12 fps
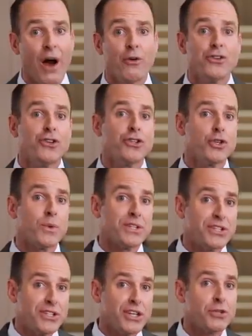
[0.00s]
I was used to a
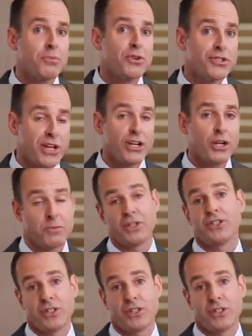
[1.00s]
6% commission